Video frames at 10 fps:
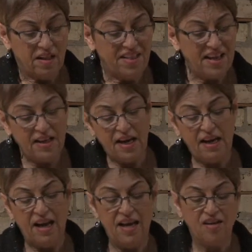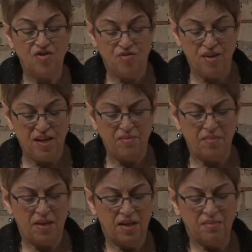That night I had a
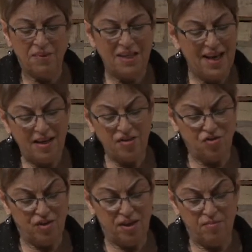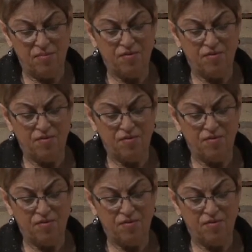dream, but not a dream,